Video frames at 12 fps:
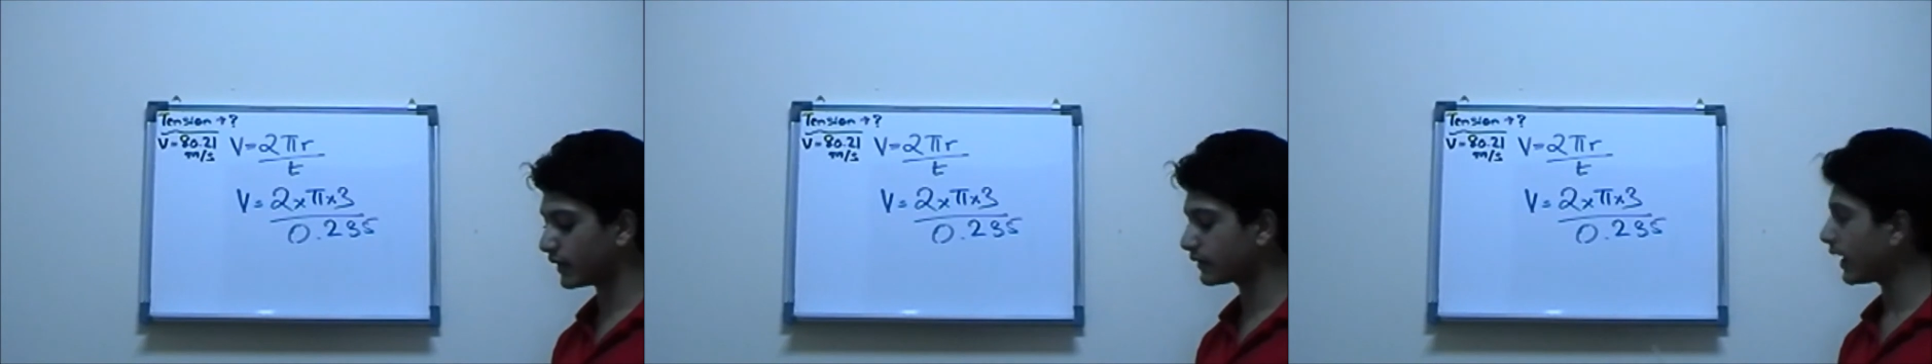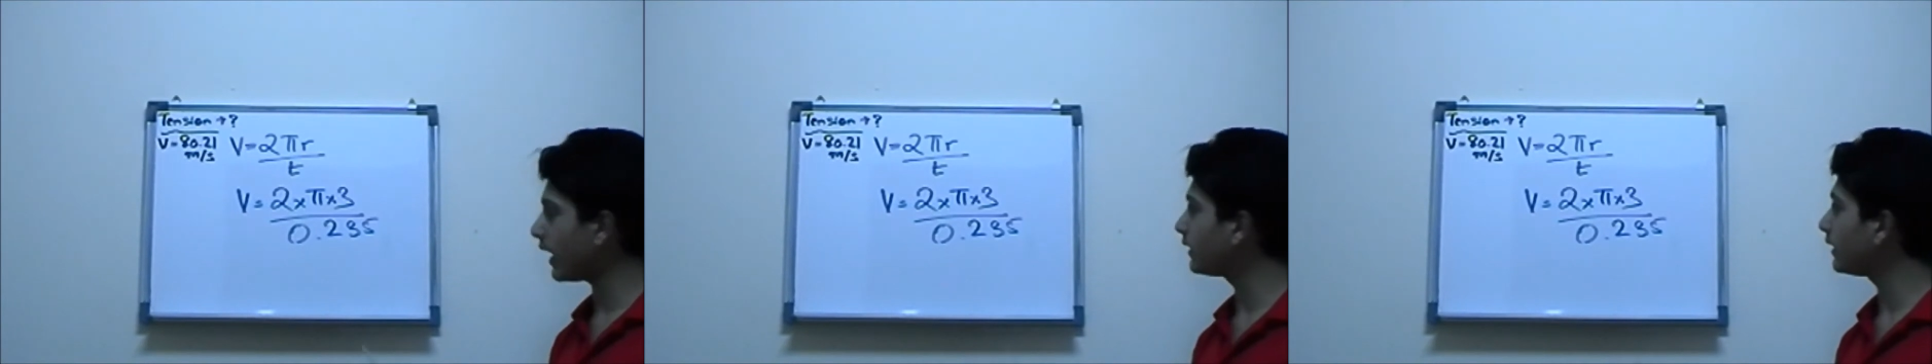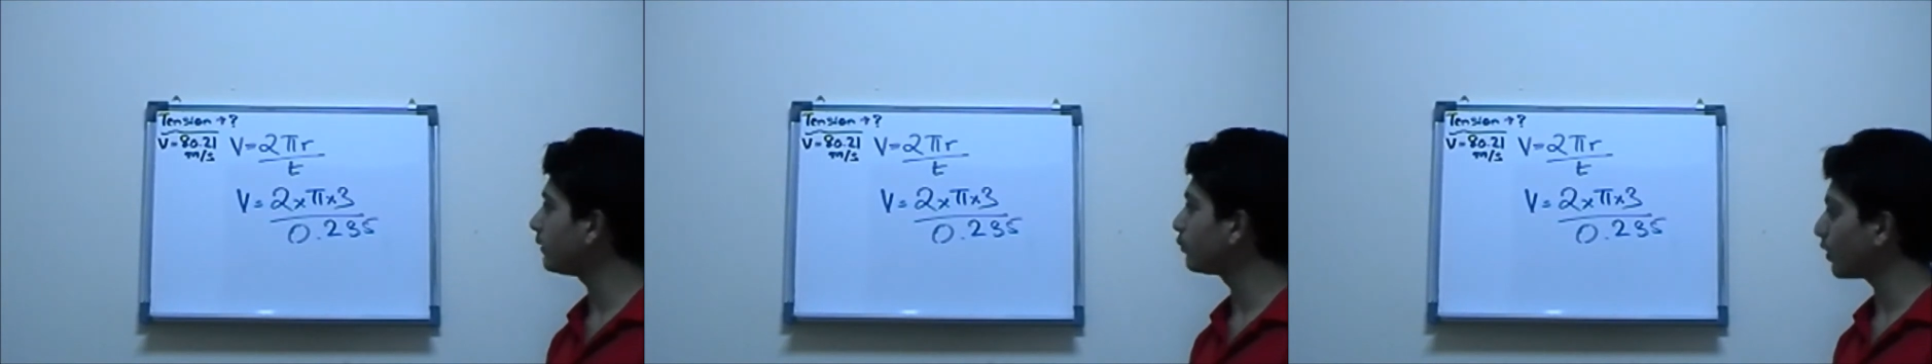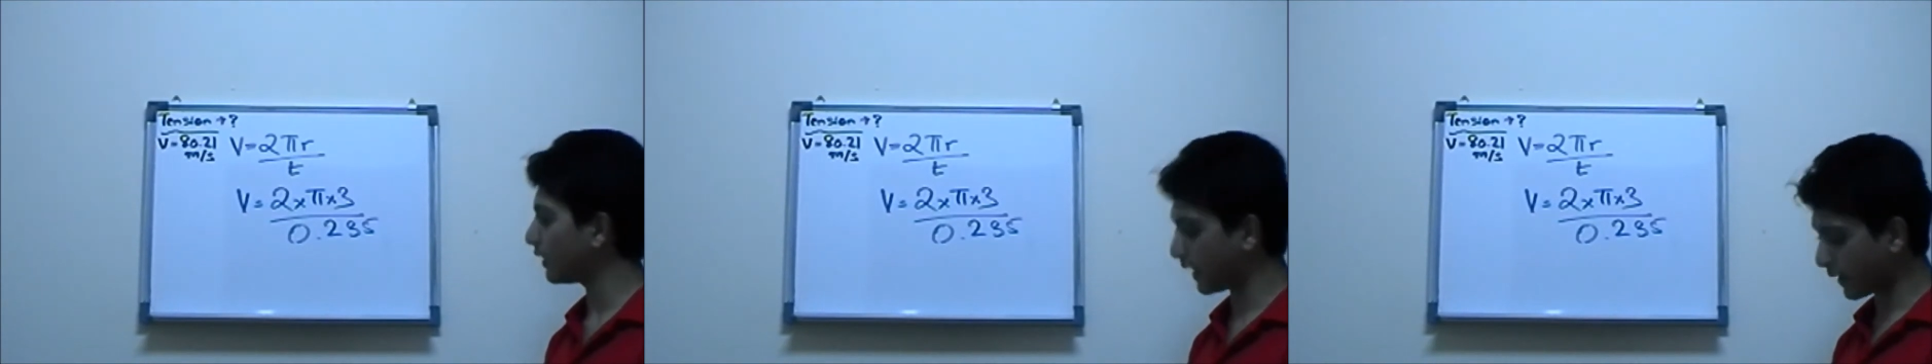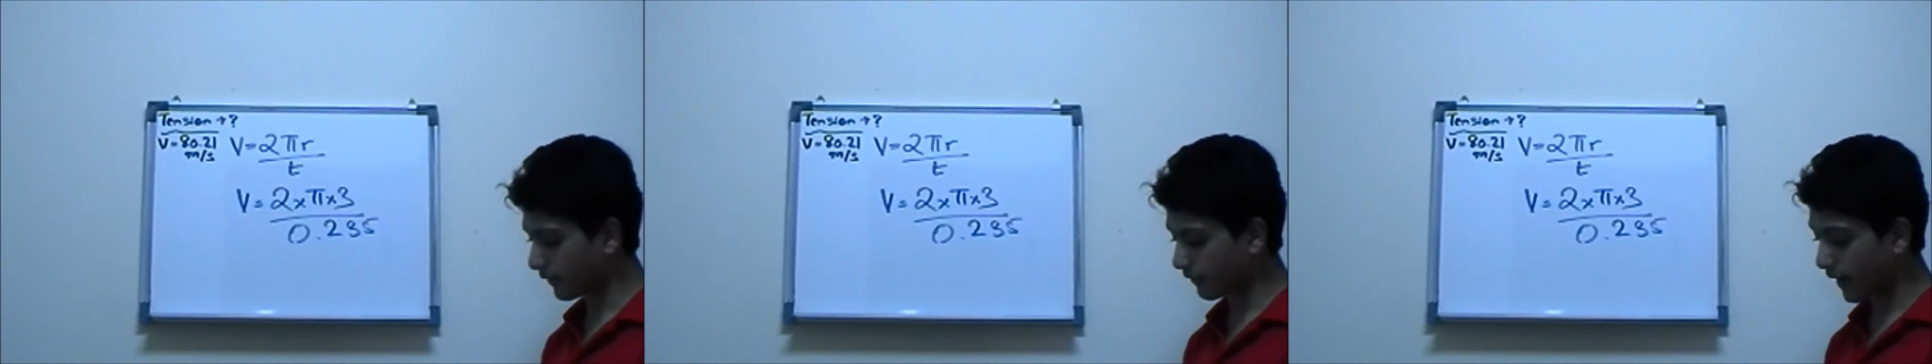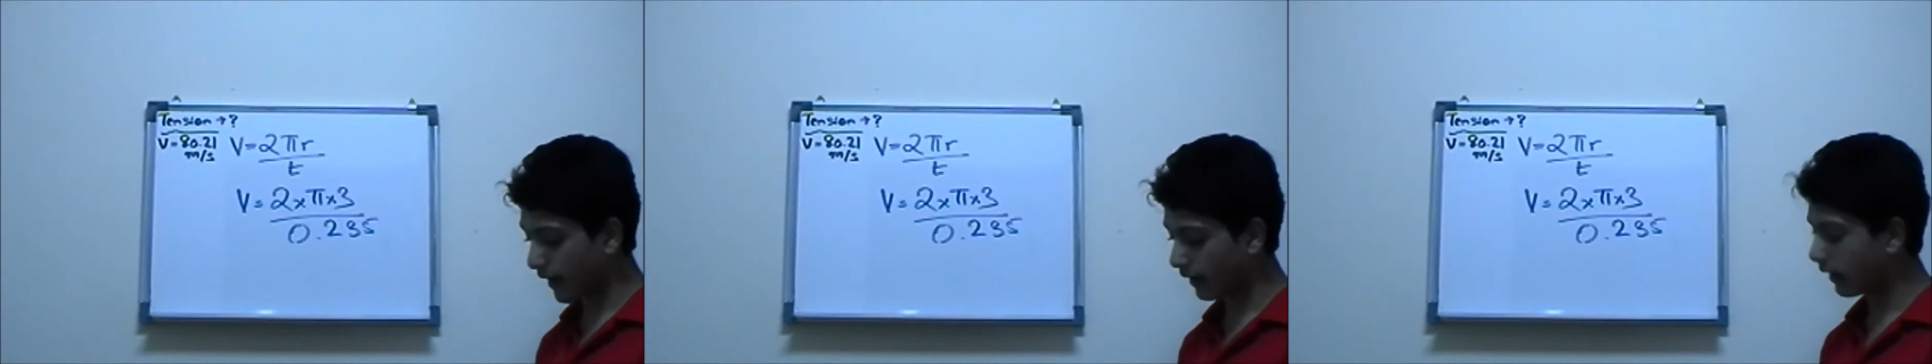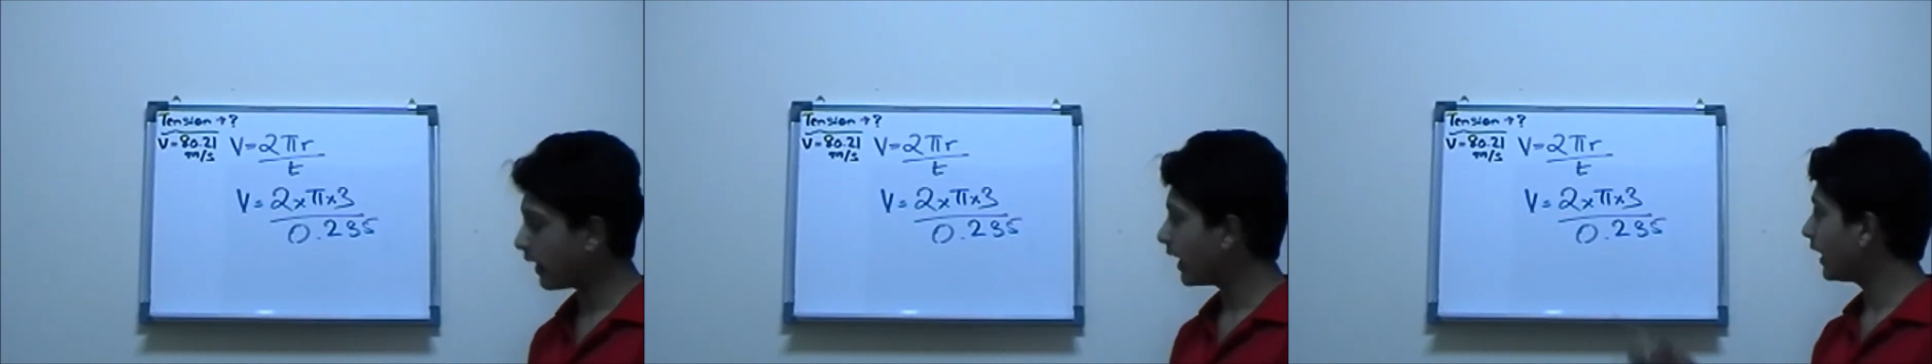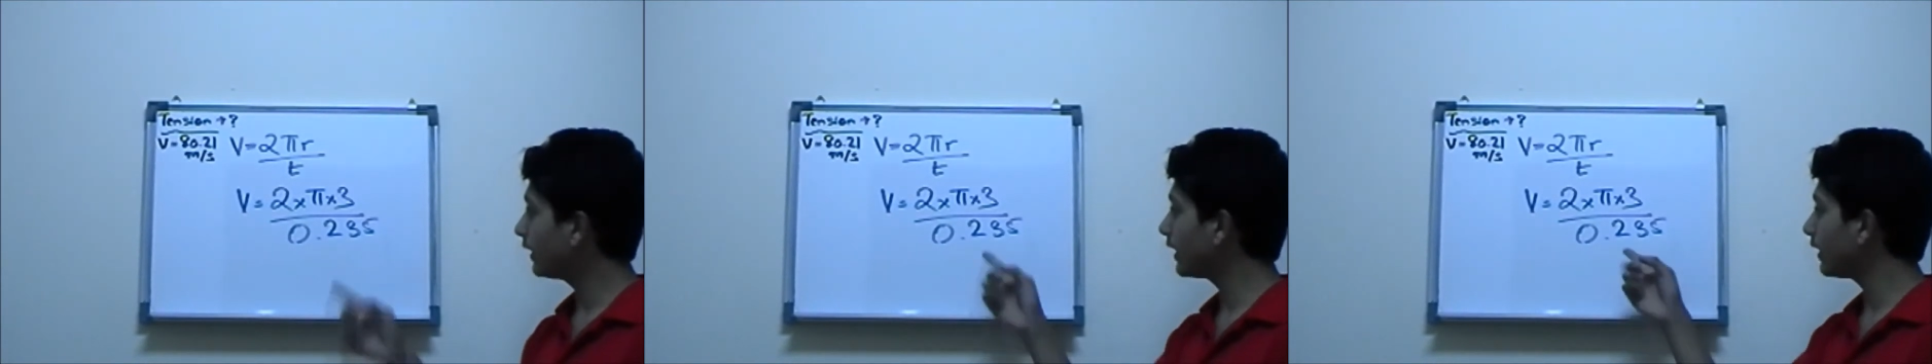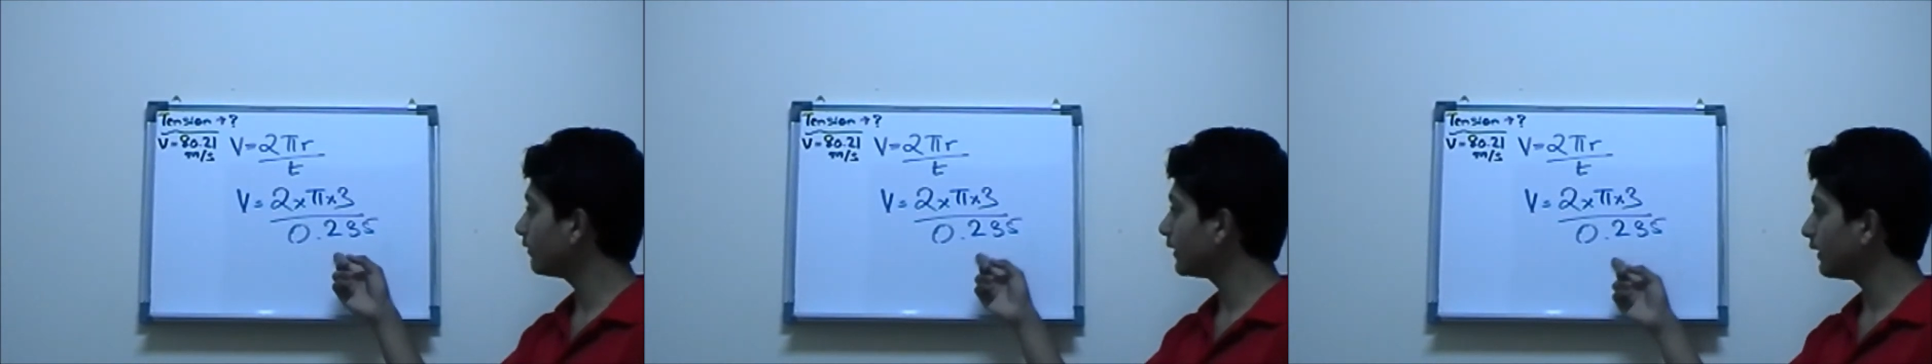us eighteen point eight five, and then we